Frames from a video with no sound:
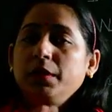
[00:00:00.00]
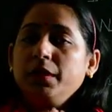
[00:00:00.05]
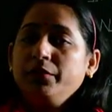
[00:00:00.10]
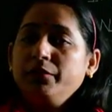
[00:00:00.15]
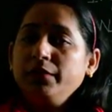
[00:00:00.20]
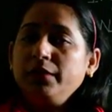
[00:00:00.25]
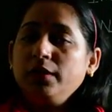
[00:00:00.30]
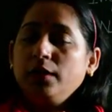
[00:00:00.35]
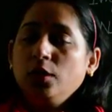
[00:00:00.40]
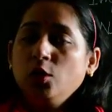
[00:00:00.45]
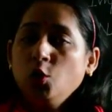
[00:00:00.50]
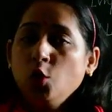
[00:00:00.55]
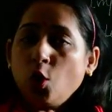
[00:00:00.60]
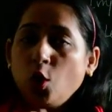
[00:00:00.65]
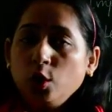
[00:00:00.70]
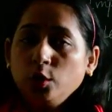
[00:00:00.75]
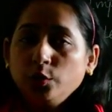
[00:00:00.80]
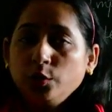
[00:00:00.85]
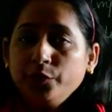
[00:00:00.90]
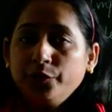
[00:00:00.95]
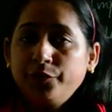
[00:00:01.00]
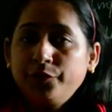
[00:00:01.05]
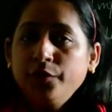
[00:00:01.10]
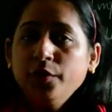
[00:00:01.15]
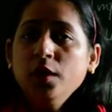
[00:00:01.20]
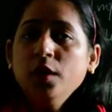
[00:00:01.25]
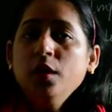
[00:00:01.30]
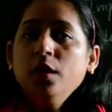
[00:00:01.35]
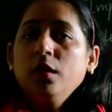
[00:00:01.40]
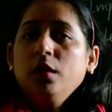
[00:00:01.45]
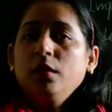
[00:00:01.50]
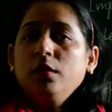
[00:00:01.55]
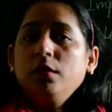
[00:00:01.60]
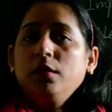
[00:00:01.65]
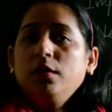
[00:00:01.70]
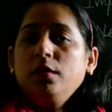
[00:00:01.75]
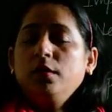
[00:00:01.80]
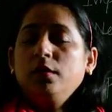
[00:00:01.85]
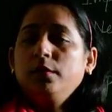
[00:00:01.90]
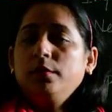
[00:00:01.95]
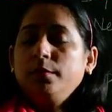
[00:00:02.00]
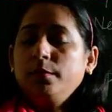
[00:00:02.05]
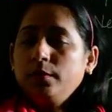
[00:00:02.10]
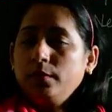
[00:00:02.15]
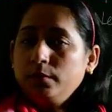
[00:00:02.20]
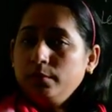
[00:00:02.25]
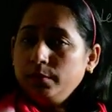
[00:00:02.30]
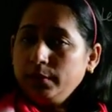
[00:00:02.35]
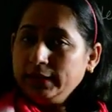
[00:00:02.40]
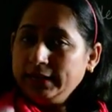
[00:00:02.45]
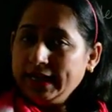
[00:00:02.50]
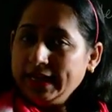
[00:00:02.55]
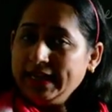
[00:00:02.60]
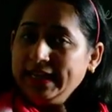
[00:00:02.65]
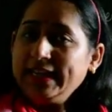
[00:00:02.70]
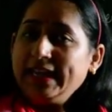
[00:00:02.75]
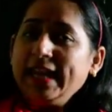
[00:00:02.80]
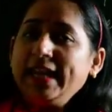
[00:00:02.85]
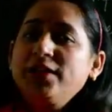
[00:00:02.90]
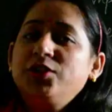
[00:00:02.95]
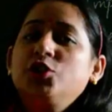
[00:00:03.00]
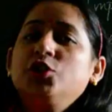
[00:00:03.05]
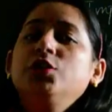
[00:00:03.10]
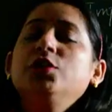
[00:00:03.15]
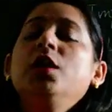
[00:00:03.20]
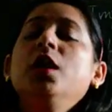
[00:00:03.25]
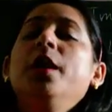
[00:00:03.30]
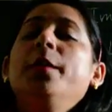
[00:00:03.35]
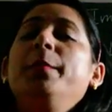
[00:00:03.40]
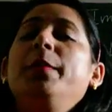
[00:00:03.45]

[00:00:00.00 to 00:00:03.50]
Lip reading: with a lot of dedication,